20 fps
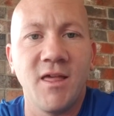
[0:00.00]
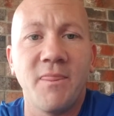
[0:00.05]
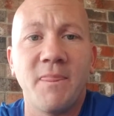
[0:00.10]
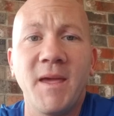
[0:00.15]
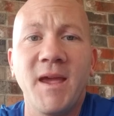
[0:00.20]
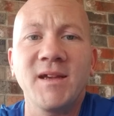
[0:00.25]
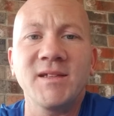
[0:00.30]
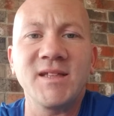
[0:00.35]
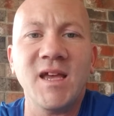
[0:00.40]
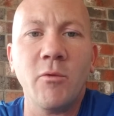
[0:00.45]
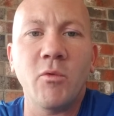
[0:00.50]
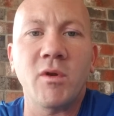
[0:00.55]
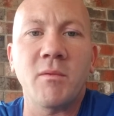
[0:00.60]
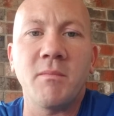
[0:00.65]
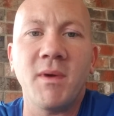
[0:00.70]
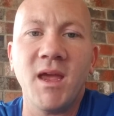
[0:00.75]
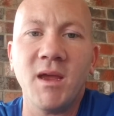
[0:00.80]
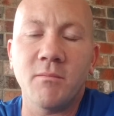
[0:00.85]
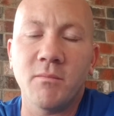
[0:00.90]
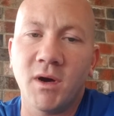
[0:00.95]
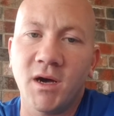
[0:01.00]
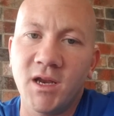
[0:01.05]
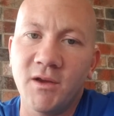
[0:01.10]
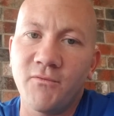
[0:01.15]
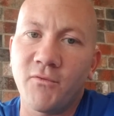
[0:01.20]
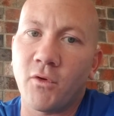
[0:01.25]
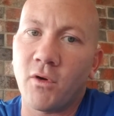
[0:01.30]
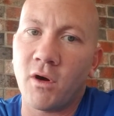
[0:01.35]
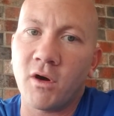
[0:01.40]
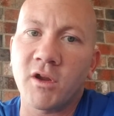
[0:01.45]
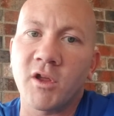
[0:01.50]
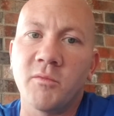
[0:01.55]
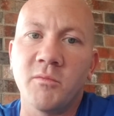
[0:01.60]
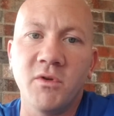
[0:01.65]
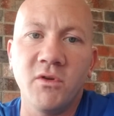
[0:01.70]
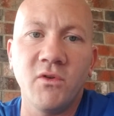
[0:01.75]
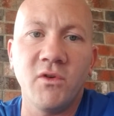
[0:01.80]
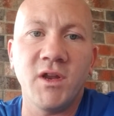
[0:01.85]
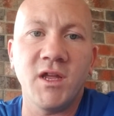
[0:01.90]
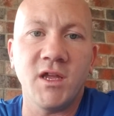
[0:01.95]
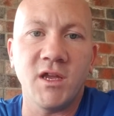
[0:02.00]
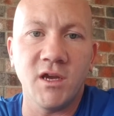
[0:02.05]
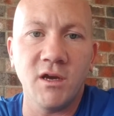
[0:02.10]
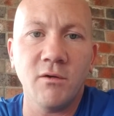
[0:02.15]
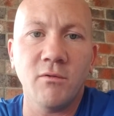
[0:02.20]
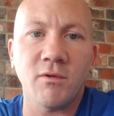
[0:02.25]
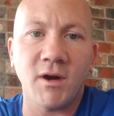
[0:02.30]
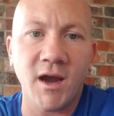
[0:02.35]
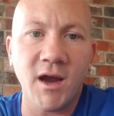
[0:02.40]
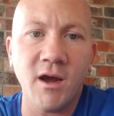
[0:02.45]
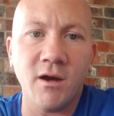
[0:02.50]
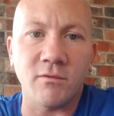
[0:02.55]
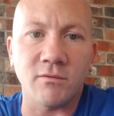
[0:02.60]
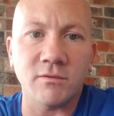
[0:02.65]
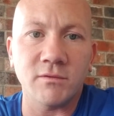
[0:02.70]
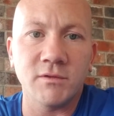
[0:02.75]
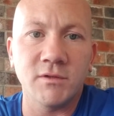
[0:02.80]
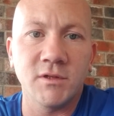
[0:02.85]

Things that would make money for our community year round.